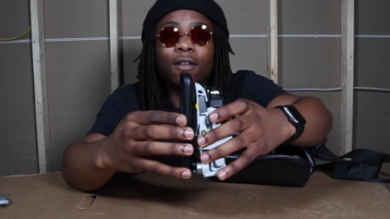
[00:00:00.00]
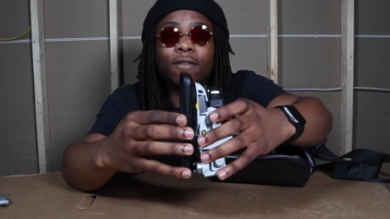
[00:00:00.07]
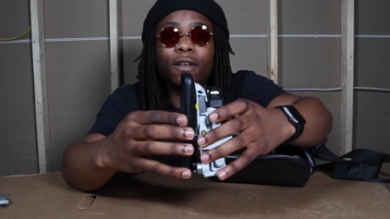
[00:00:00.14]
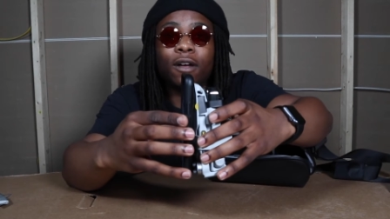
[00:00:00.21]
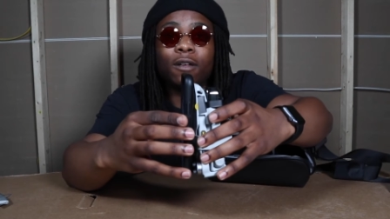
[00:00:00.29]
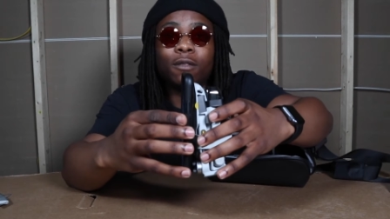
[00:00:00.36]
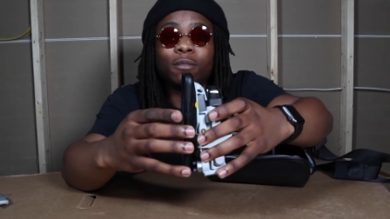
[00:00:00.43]

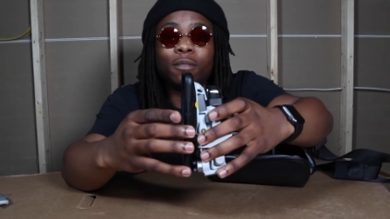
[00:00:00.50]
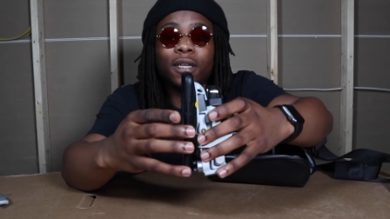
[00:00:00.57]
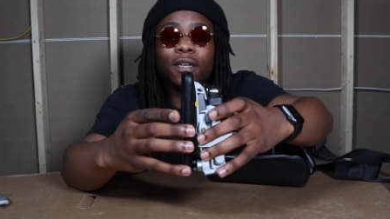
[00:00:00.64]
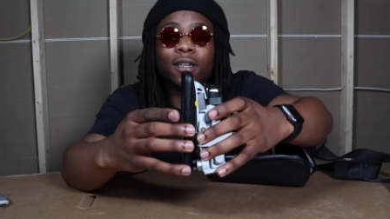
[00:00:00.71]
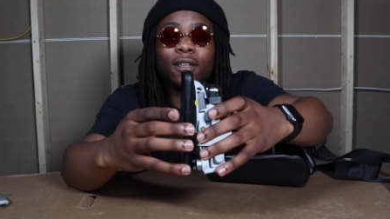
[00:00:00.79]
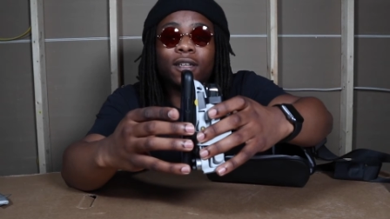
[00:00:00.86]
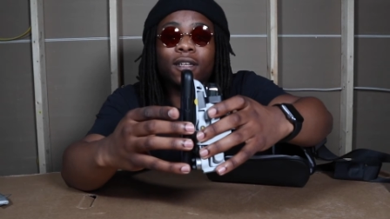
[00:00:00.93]
Phone
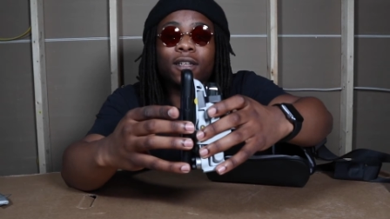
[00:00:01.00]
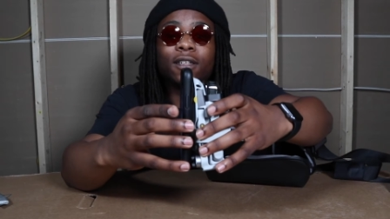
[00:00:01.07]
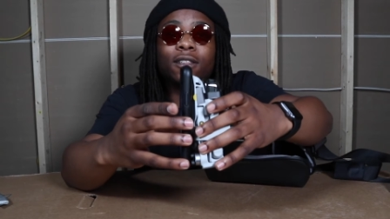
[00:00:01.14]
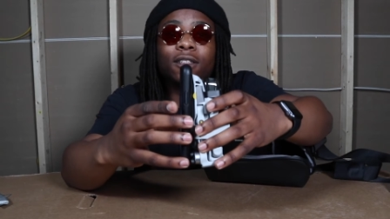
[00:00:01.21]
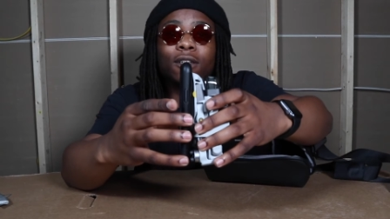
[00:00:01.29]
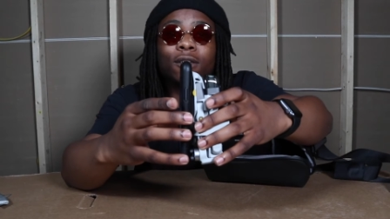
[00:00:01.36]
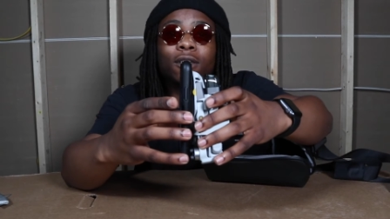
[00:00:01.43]
bigger than it,
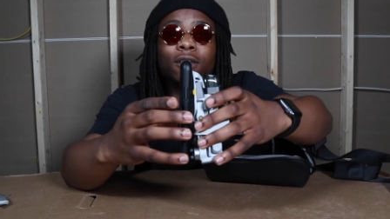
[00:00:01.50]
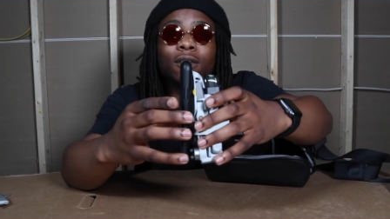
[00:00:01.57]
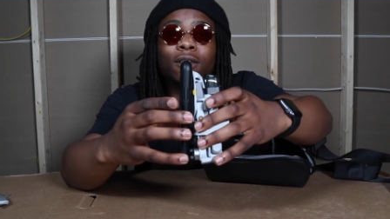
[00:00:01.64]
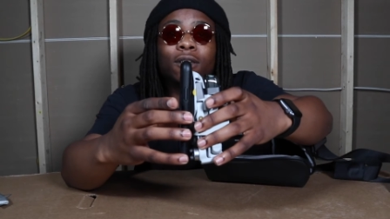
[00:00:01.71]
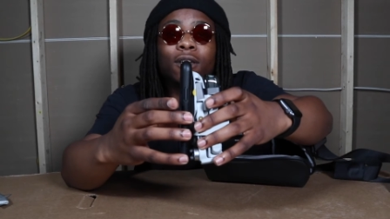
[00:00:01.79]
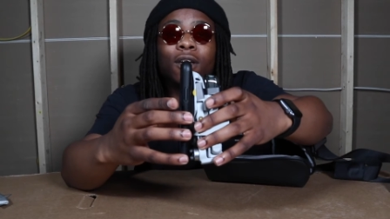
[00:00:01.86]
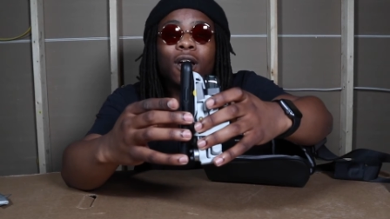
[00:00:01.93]
dog.
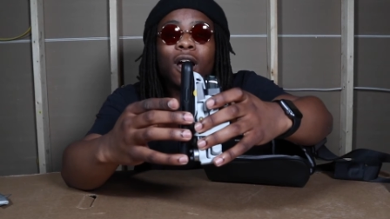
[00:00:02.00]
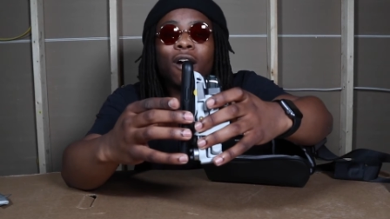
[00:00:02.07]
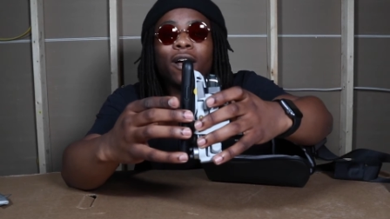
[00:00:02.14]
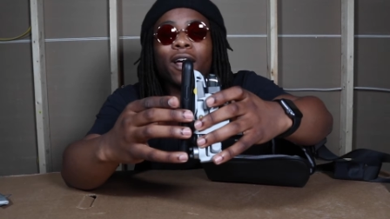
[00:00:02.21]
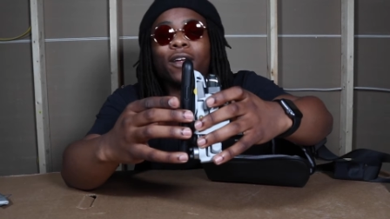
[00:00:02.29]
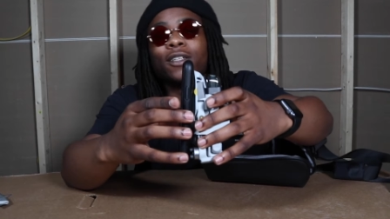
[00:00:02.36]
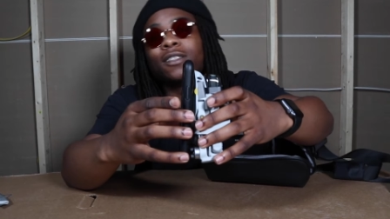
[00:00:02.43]

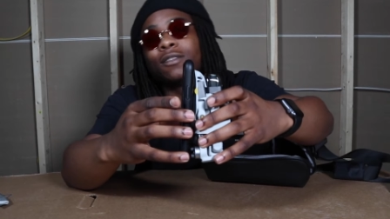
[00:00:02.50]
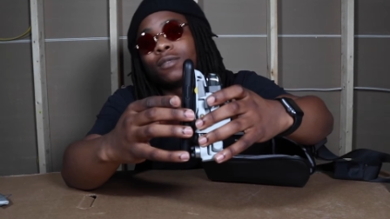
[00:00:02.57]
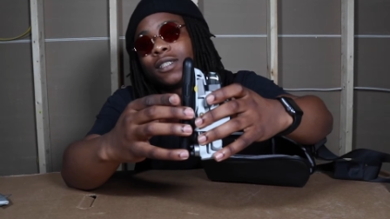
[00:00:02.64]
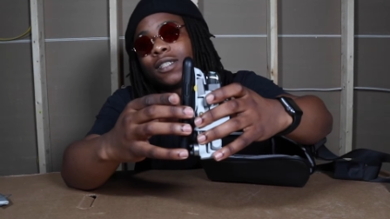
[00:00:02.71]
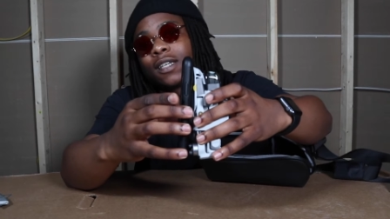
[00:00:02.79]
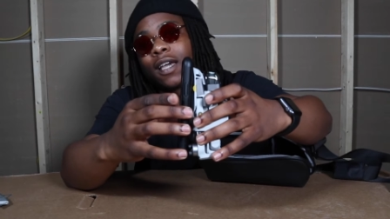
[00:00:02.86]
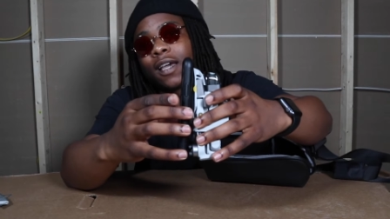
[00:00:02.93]
Okay, this is with
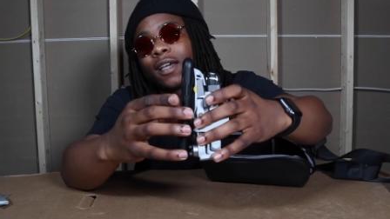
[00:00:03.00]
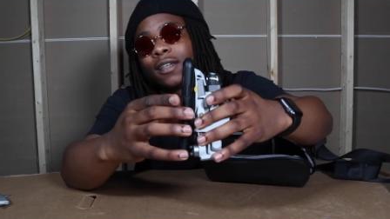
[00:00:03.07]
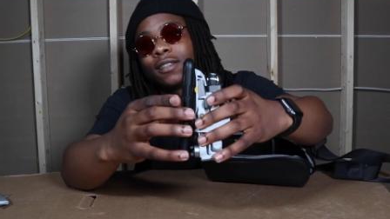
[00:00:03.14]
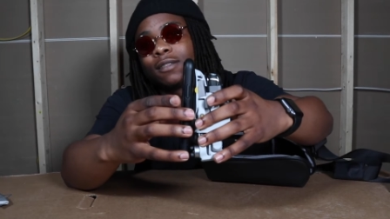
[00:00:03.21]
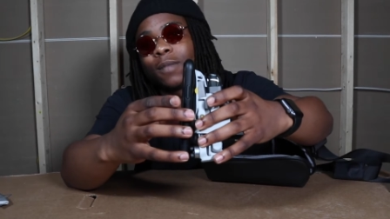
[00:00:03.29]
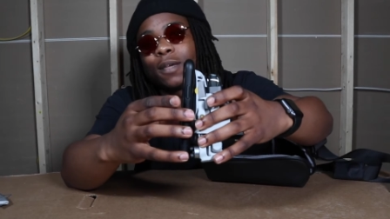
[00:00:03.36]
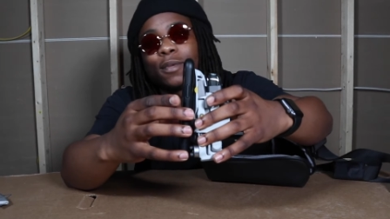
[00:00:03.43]
the
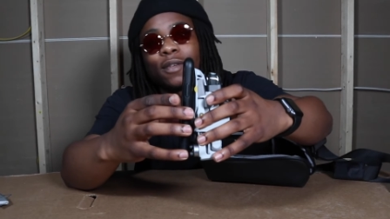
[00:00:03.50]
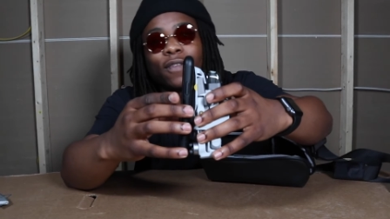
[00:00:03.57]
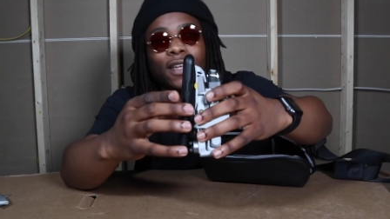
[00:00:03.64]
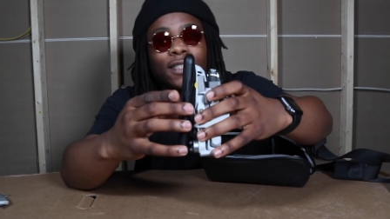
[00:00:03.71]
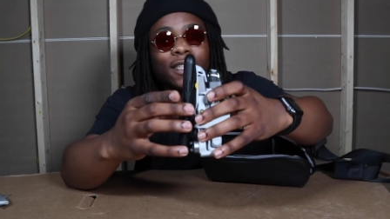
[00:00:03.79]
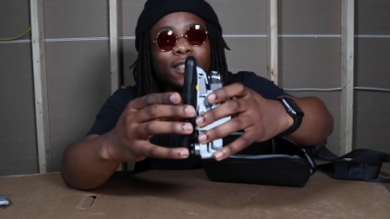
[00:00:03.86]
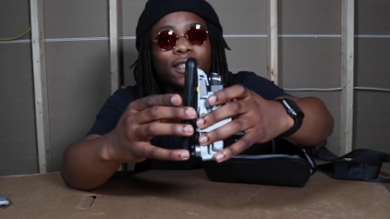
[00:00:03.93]
case. Maybe if I
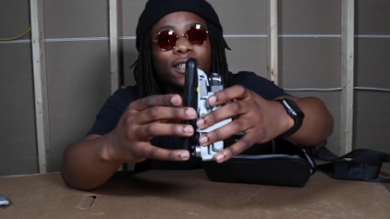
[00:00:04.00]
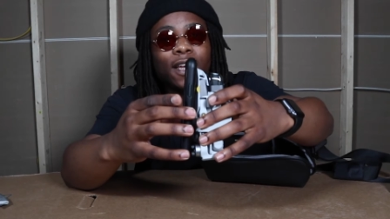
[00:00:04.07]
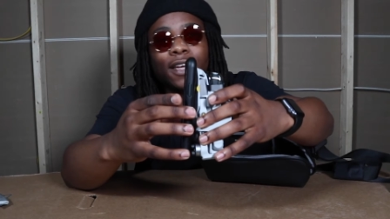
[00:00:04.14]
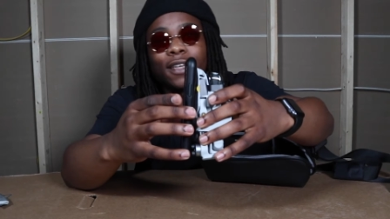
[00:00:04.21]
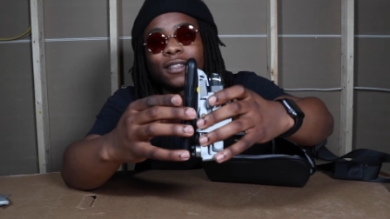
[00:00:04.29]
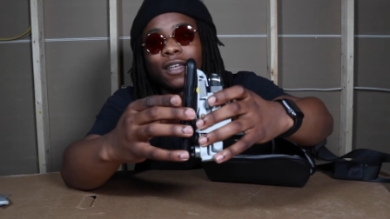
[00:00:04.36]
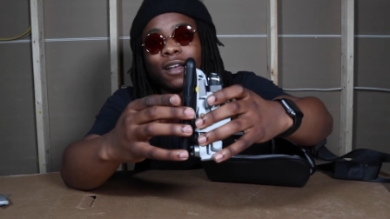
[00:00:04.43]
take the
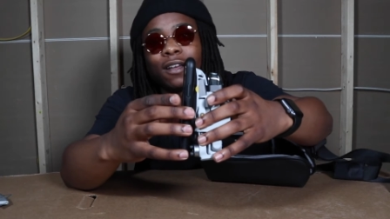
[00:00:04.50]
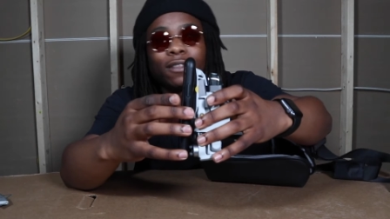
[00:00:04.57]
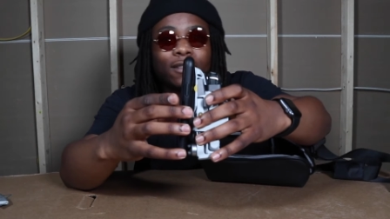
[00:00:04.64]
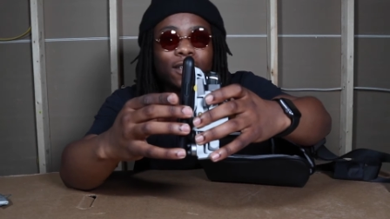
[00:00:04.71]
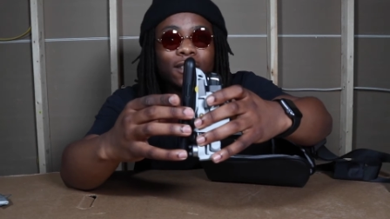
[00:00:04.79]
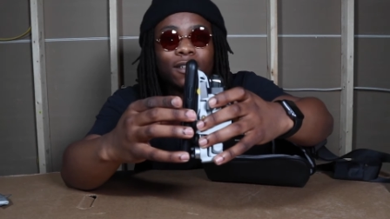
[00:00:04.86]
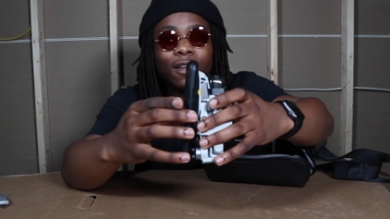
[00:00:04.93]
case off,
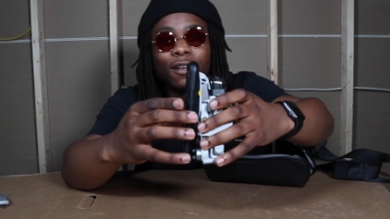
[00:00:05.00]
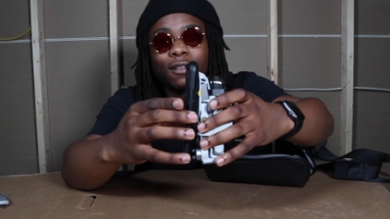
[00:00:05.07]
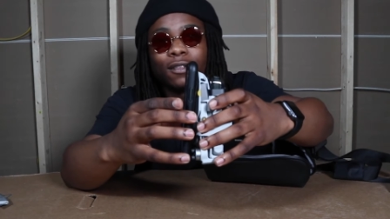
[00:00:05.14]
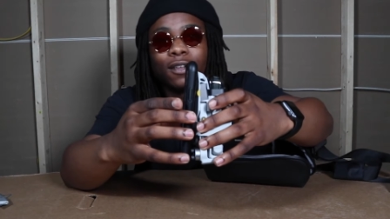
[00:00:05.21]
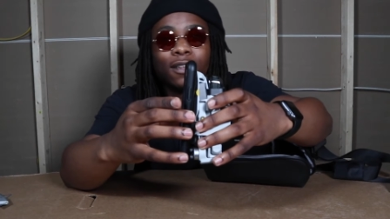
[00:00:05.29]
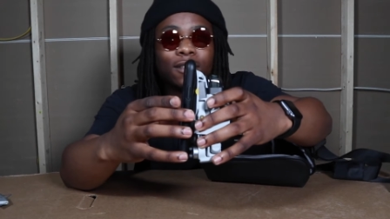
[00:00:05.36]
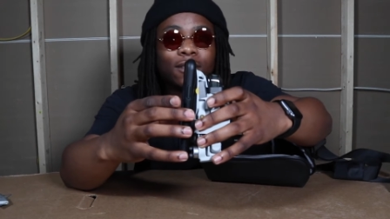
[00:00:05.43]
that's a whole
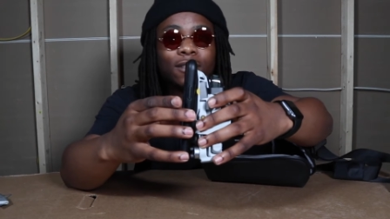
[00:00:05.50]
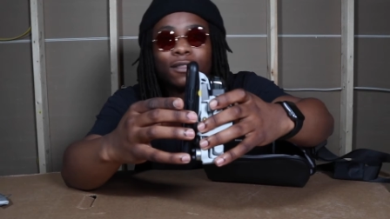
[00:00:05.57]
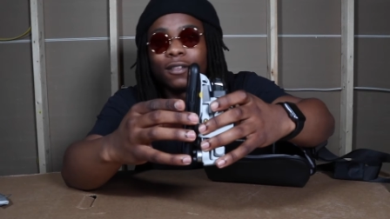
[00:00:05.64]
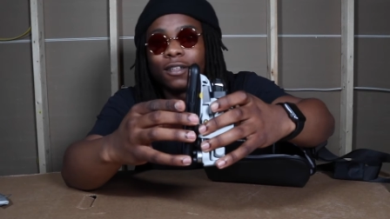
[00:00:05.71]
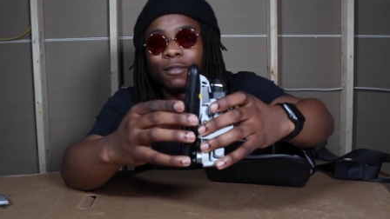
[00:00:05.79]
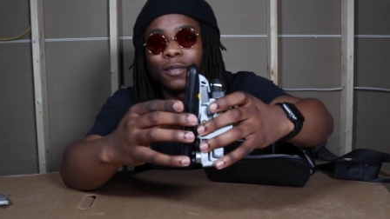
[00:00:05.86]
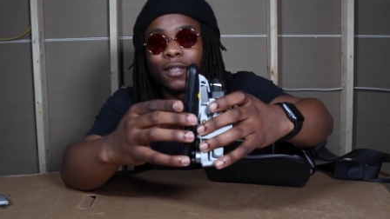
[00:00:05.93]
nother
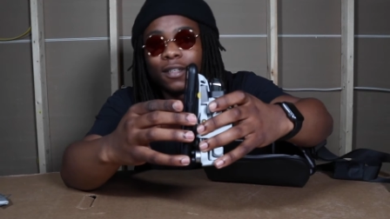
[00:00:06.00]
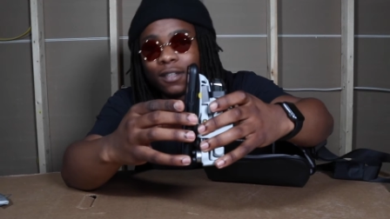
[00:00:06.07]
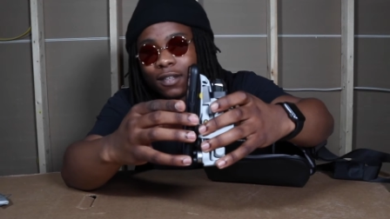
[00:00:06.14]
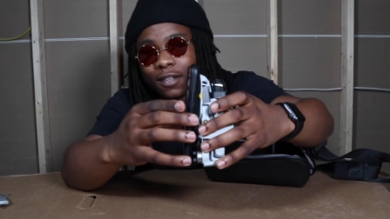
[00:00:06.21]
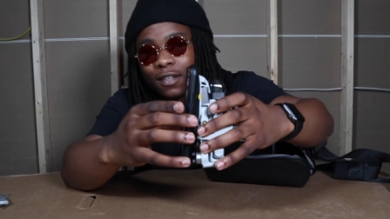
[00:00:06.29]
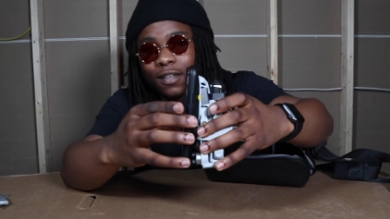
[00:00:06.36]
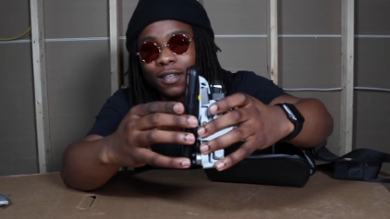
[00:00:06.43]
story, but
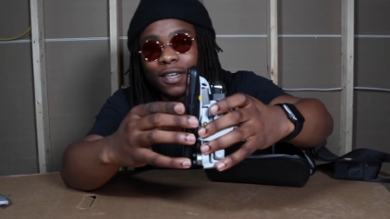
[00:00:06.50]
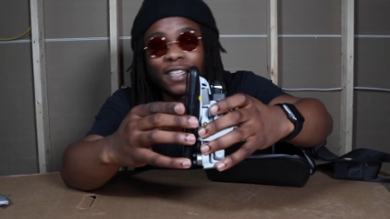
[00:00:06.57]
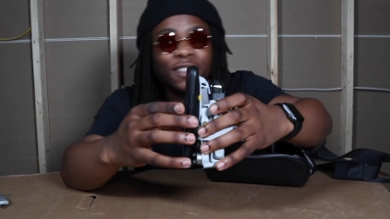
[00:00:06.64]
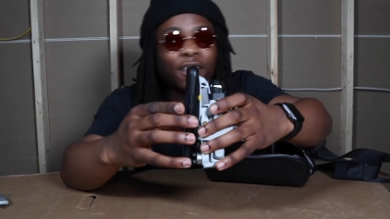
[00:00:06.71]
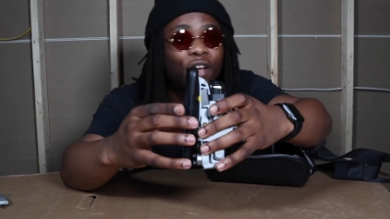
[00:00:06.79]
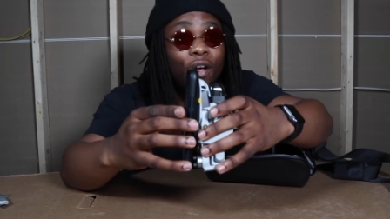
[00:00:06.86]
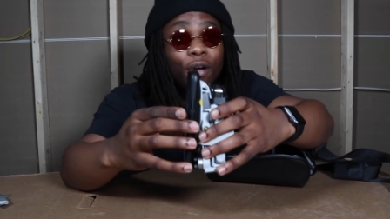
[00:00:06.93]
that's
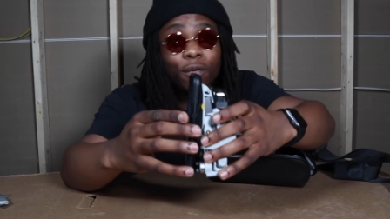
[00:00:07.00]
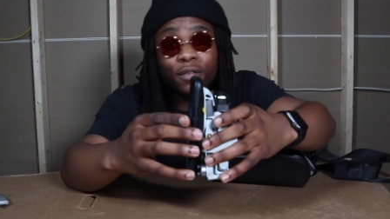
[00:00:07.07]
a whole